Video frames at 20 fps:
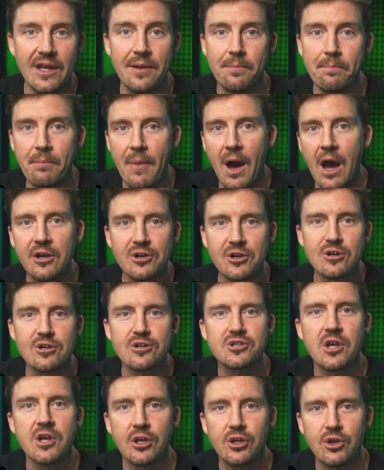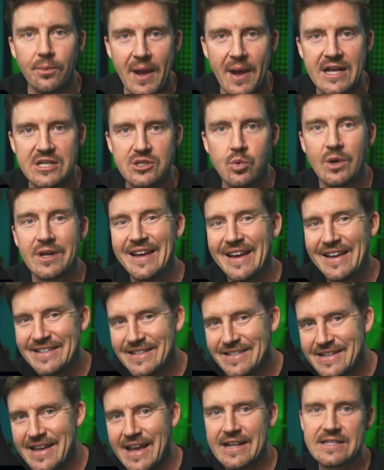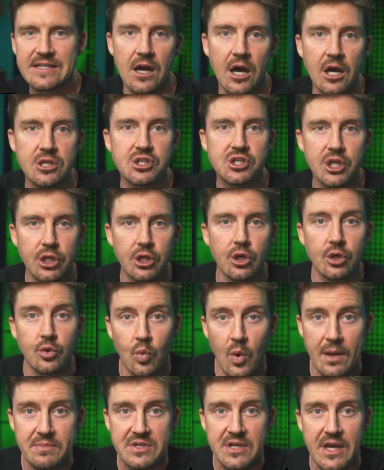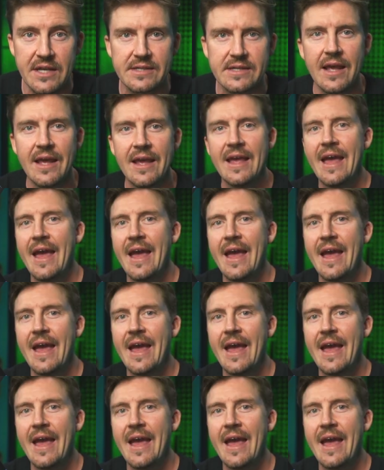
It monitors your password, detects unsecured websites,